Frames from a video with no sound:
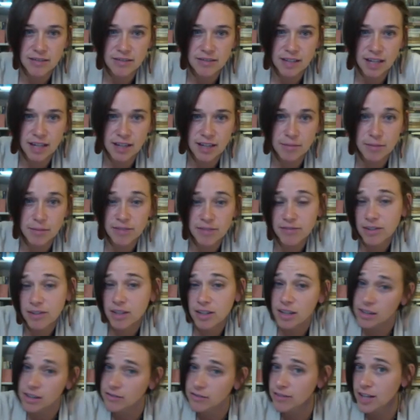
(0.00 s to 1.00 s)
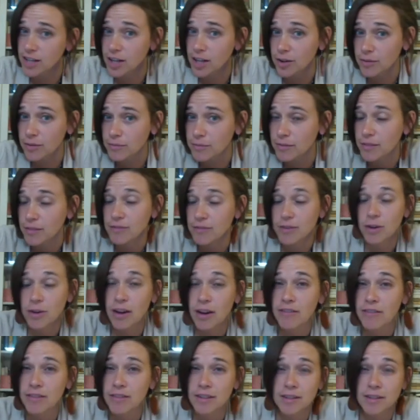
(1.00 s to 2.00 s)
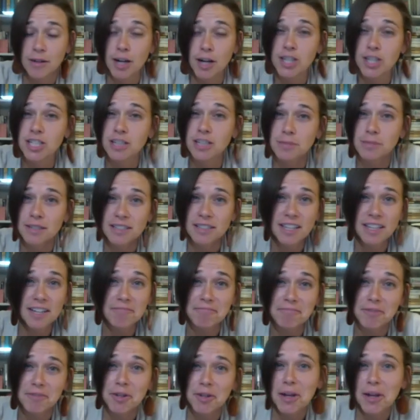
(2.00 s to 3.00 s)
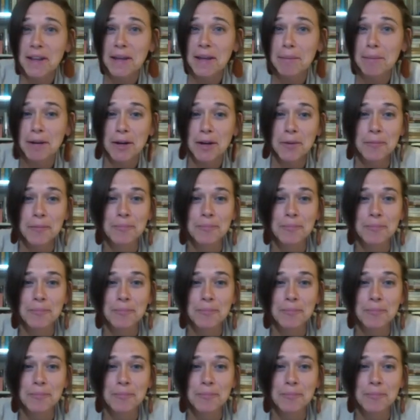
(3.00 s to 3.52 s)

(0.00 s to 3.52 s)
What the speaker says: That could be for another video. If you have a question about that, you can let me know.